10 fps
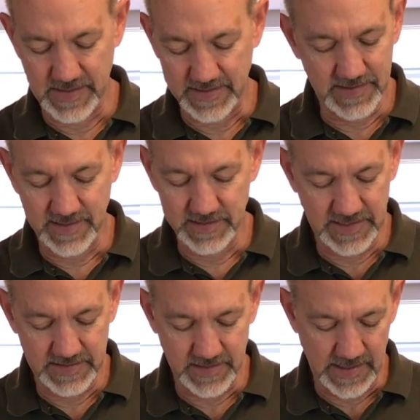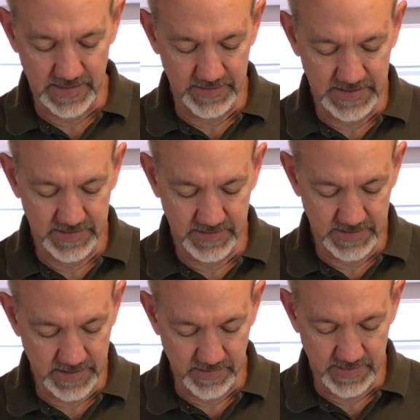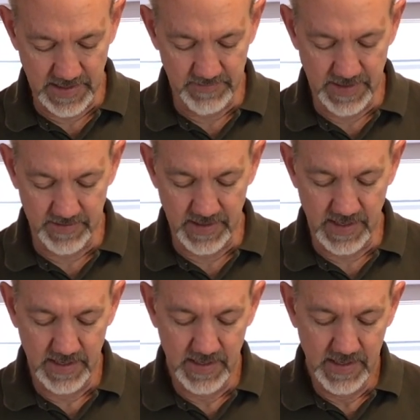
that's going to change the hydration of the dough, and I'd rather not.